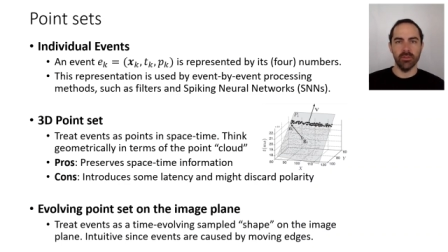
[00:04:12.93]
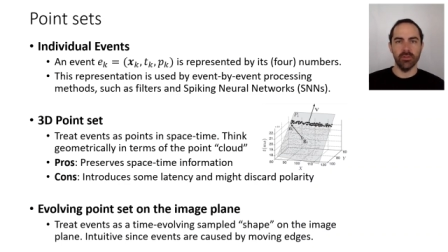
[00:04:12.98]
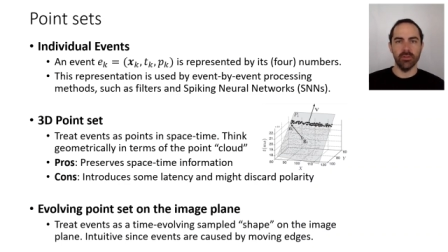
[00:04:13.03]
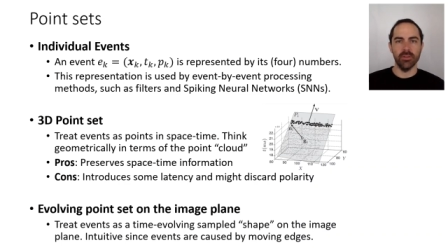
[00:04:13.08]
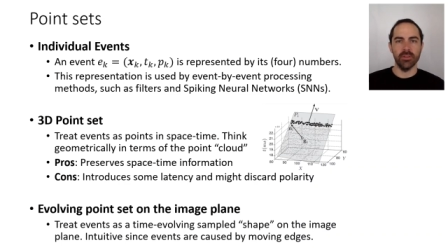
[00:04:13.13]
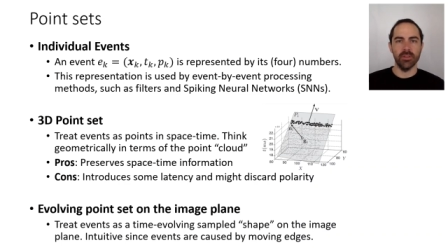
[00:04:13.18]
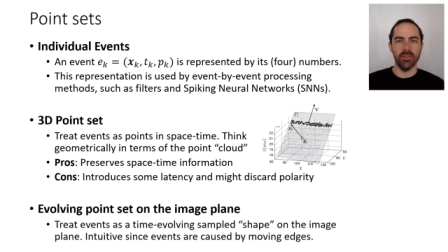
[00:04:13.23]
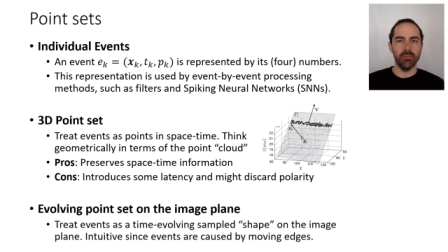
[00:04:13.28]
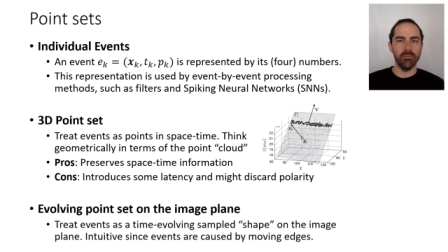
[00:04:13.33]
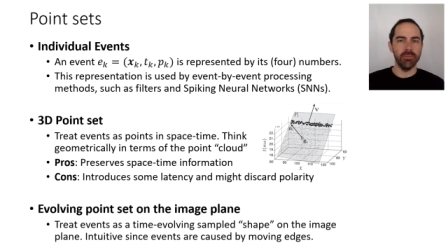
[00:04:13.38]
on
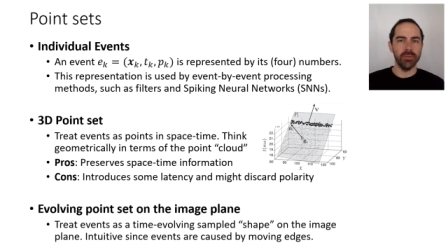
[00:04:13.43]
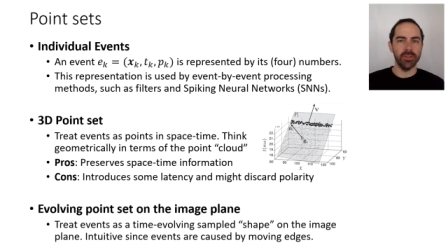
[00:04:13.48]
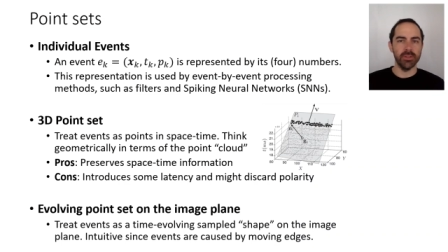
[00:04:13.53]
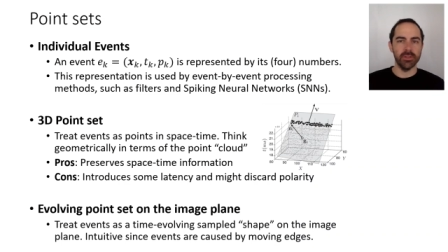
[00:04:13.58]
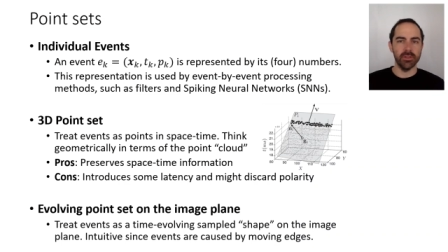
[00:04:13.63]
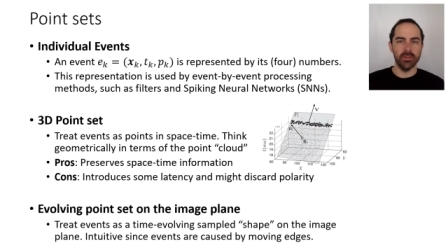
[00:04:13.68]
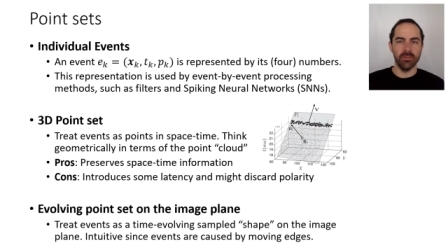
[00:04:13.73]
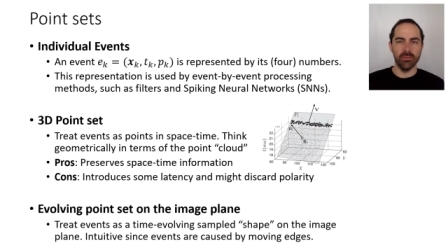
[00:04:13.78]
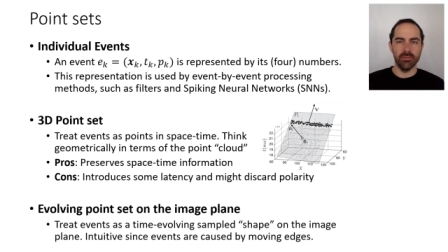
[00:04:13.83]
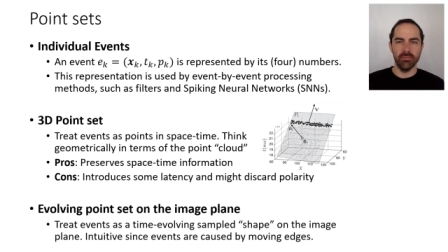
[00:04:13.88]
the same
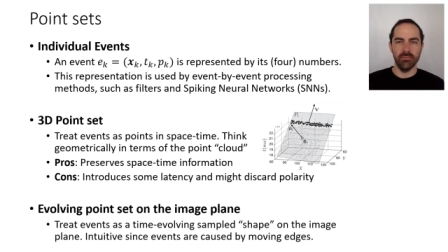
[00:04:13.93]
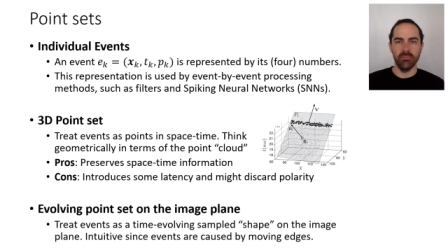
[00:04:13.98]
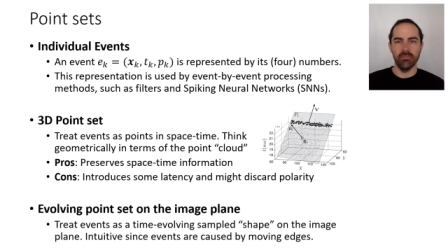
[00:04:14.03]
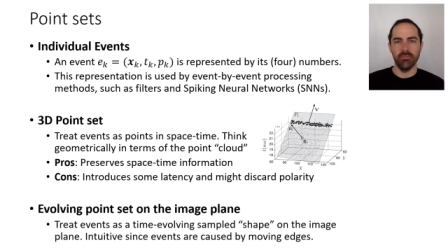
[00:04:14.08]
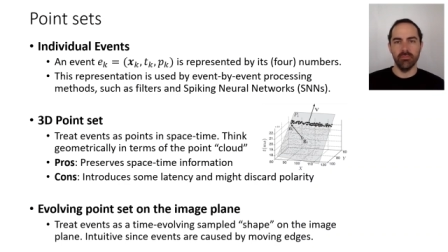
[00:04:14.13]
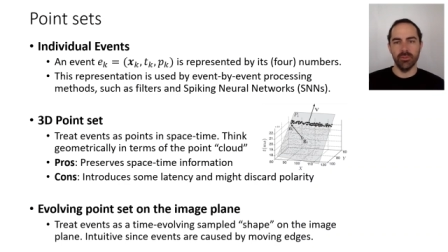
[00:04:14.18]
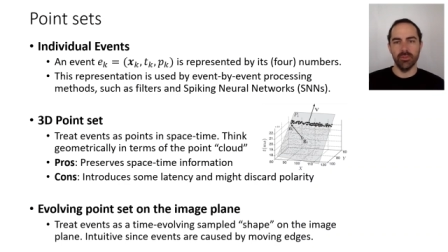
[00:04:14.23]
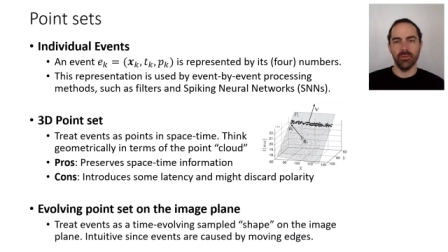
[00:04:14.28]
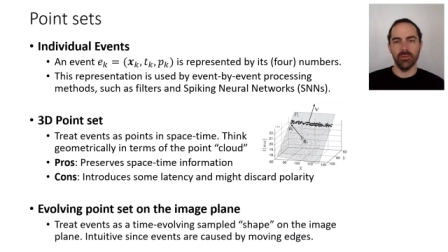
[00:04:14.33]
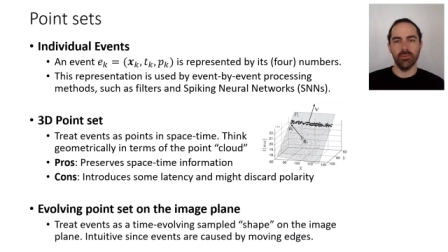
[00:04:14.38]
pixel.
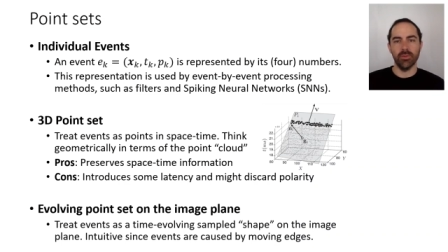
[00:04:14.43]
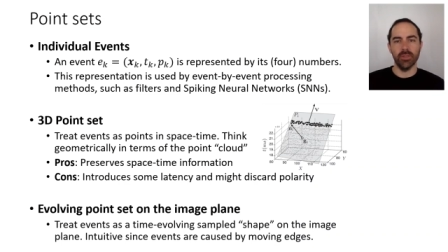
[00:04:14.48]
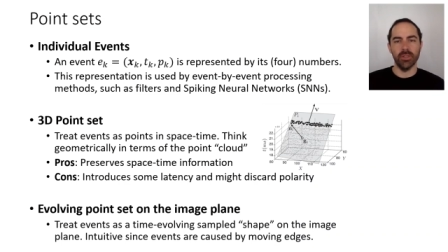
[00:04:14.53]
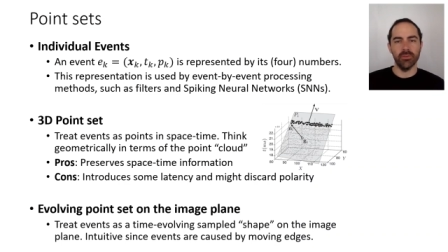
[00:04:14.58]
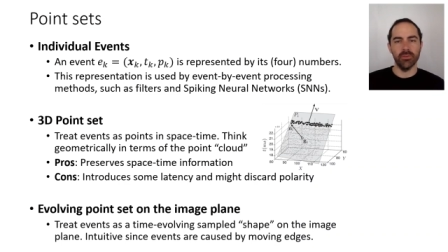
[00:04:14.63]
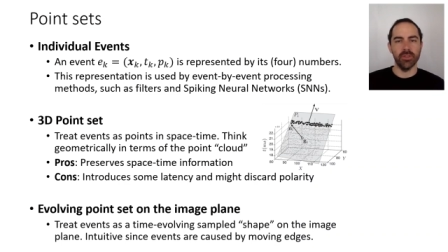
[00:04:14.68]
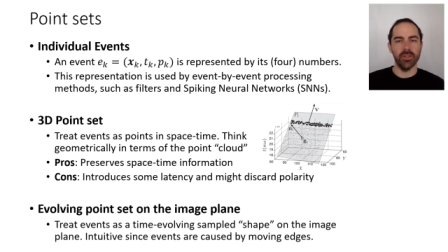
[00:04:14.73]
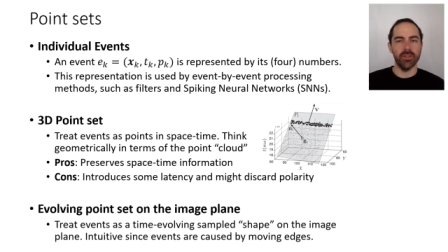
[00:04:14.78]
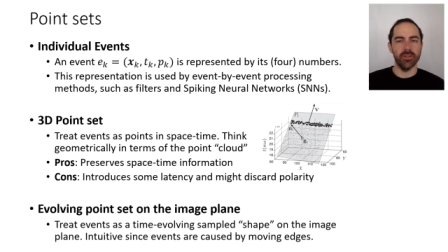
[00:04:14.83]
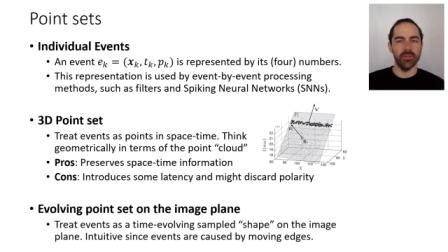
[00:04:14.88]
It's
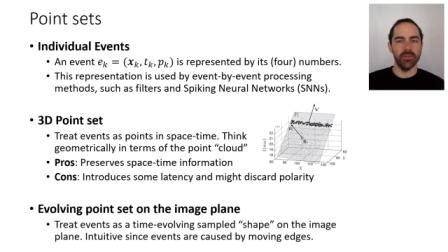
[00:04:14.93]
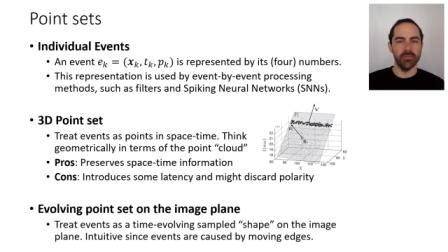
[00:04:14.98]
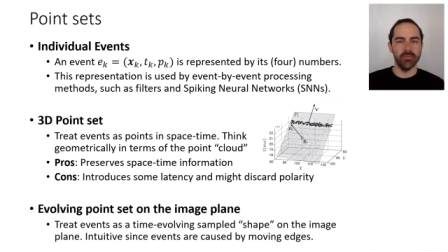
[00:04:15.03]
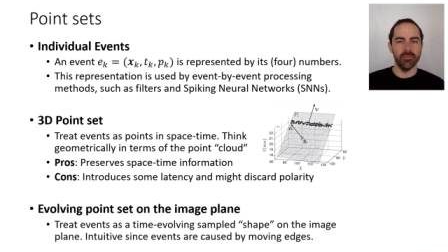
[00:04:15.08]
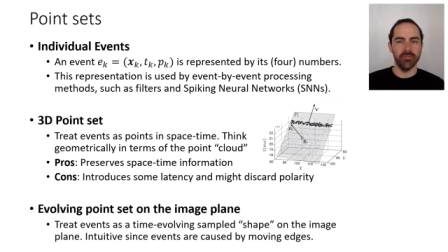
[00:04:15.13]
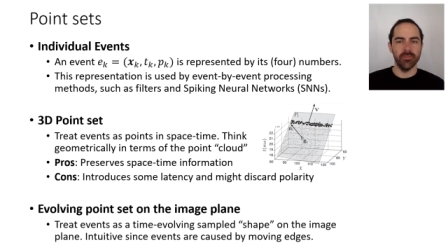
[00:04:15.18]
quite rare.